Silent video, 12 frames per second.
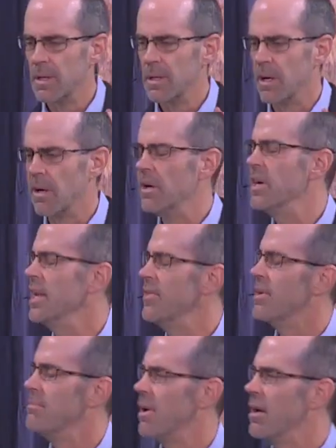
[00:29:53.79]
hurting
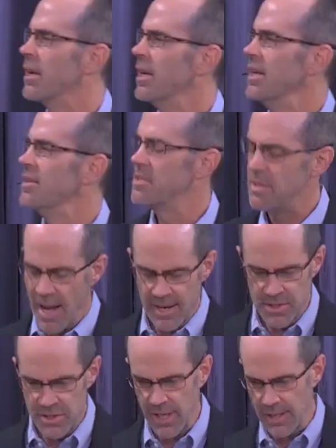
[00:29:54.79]
their marketing strategy.